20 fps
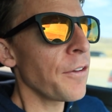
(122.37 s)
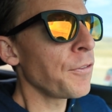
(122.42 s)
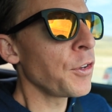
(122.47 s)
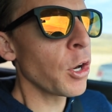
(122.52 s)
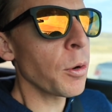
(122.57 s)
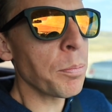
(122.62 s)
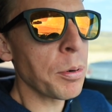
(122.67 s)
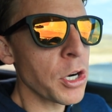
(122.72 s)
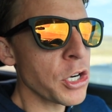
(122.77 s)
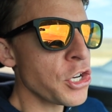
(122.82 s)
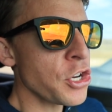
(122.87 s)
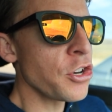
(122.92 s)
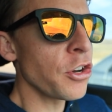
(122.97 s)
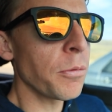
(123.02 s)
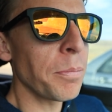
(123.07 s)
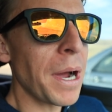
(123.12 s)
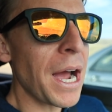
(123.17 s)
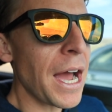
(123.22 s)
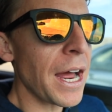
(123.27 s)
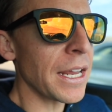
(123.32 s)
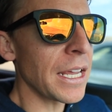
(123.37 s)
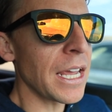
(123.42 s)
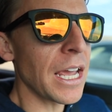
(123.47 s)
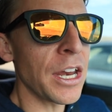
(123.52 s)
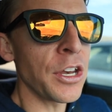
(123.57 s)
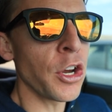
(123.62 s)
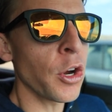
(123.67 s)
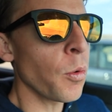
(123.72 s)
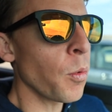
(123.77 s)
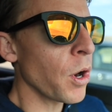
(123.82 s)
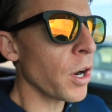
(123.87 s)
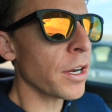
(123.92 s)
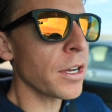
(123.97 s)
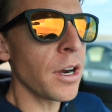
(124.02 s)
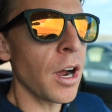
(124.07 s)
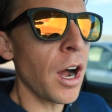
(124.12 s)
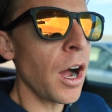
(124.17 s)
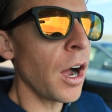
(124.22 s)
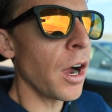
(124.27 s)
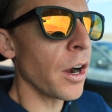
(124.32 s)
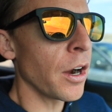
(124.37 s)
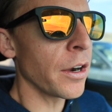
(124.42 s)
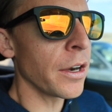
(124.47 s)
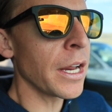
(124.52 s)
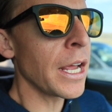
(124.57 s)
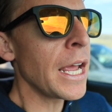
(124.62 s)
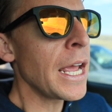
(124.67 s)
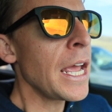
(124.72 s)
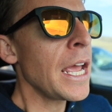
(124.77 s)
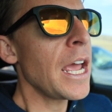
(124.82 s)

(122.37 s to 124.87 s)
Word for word: if you're pushing your body and you're working hard,